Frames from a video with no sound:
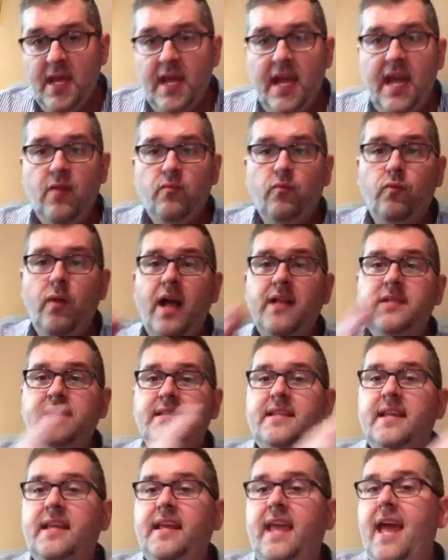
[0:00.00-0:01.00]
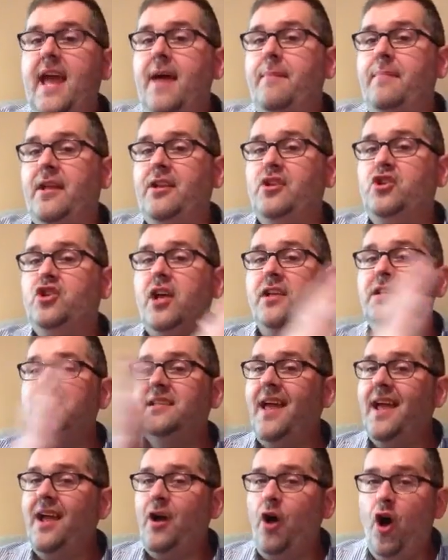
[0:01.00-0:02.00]
It runs the gambit, just
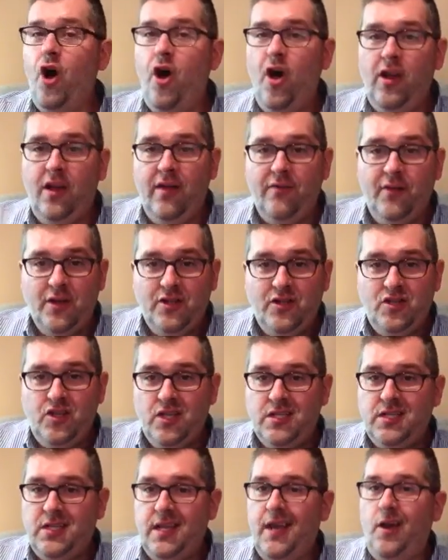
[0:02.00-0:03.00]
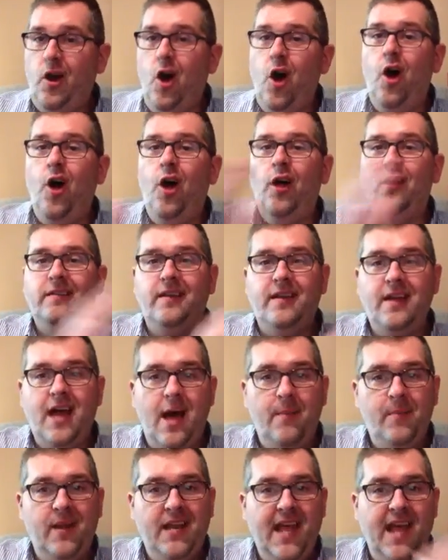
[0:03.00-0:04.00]
like all of us, just like all
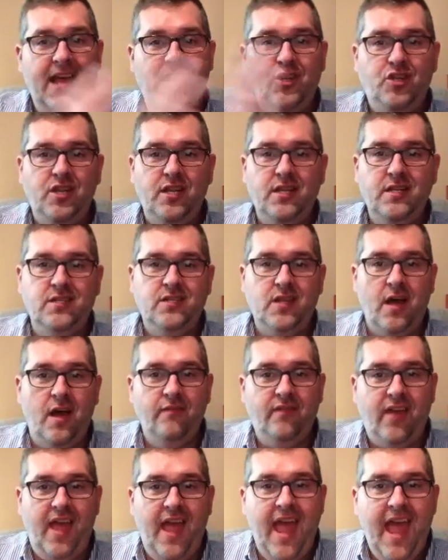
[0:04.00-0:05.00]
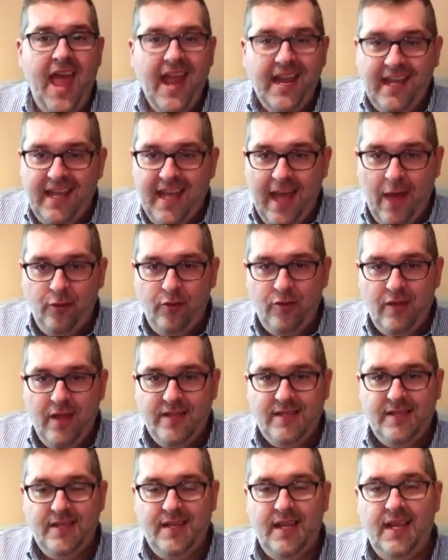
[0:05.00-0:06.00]
denominations of any
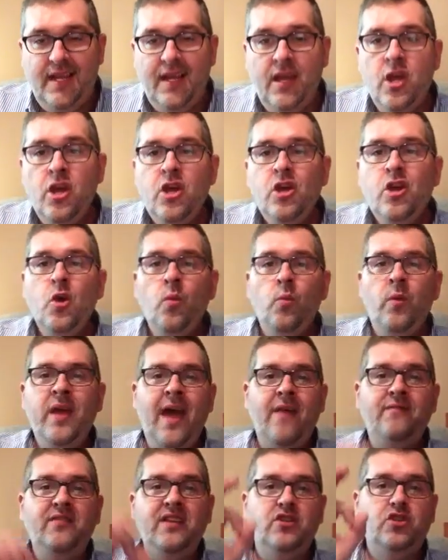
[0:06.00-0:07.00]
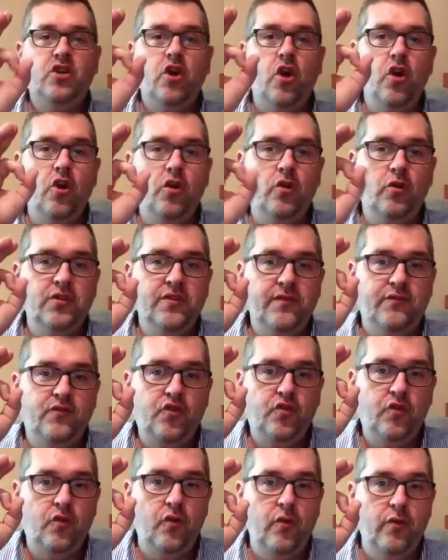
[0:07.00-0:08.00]
ethnicity. We have these kernels of
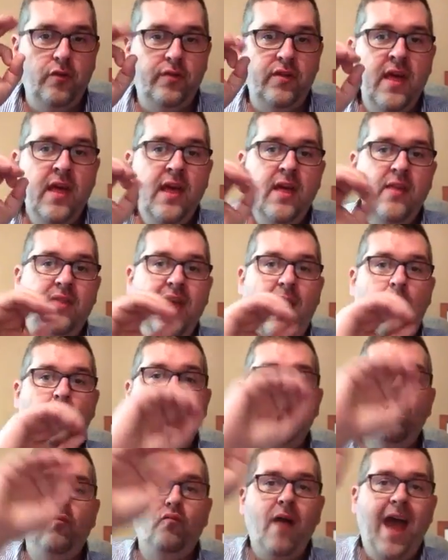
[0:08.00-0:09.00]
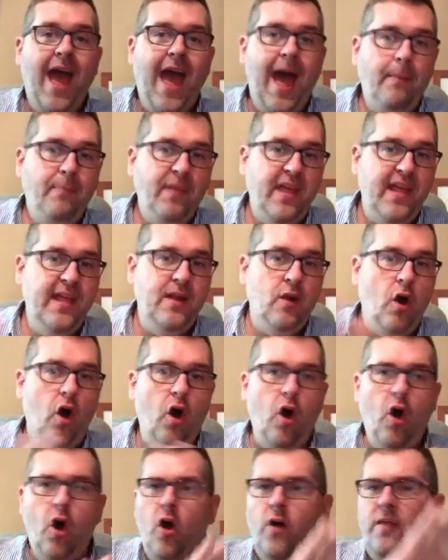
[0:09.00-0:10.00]
truth that we wrap in
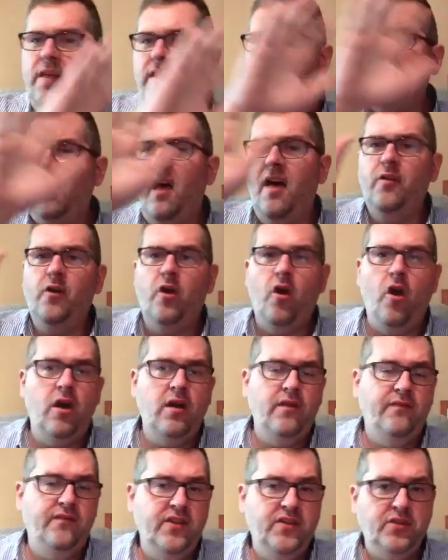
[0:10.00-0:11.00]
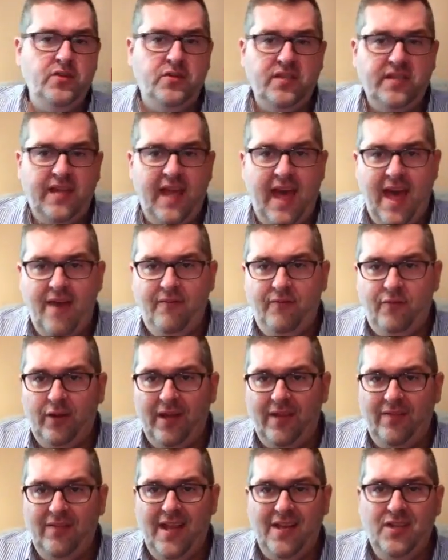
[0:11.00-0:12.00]
all this other artificial
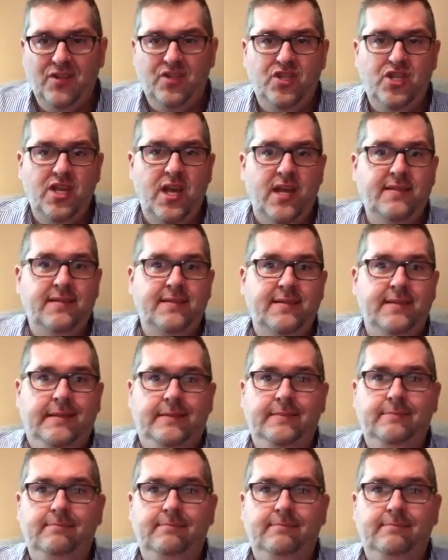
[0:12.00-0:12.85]
scaffolding that is just,